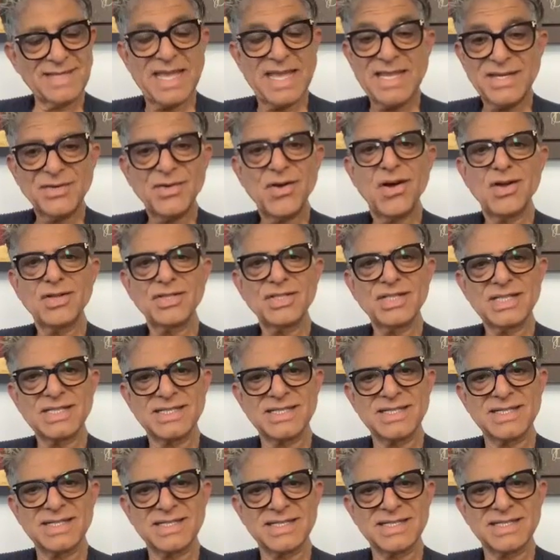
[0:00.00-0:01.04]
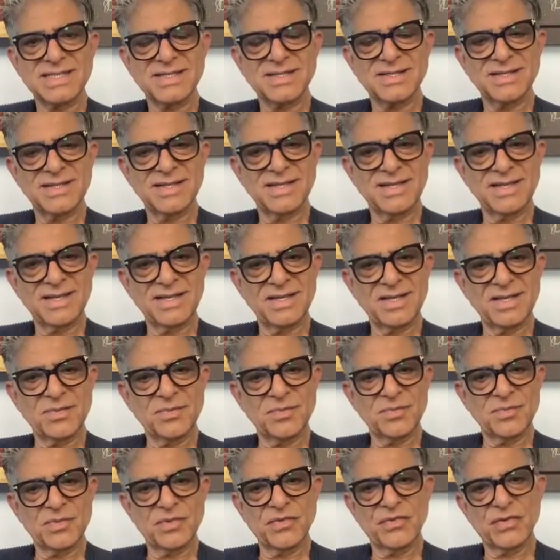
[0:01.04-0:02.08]
in consciousness.
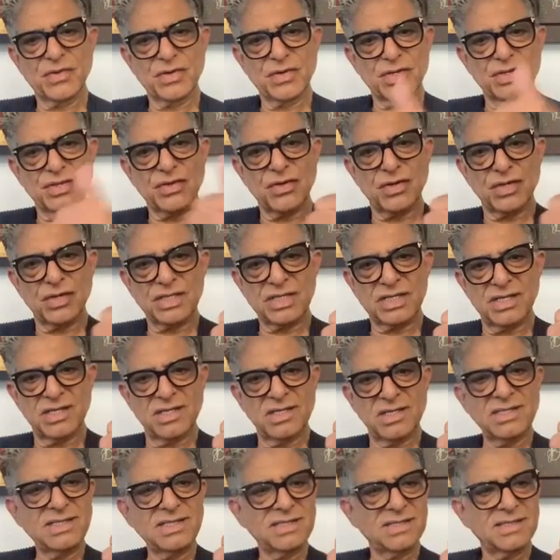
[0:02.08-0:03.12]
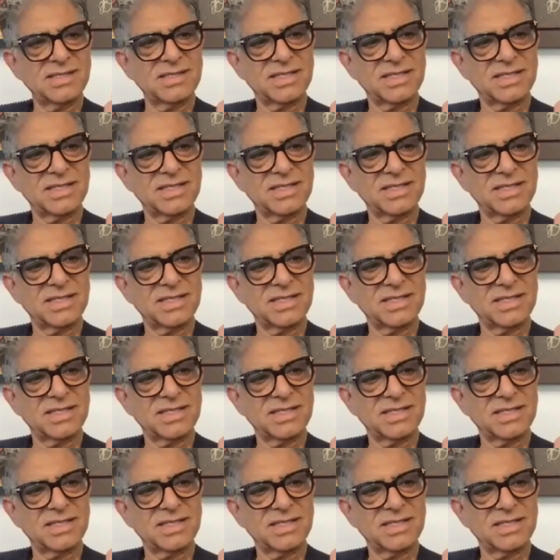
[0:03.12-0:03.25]
Before a thought occurs,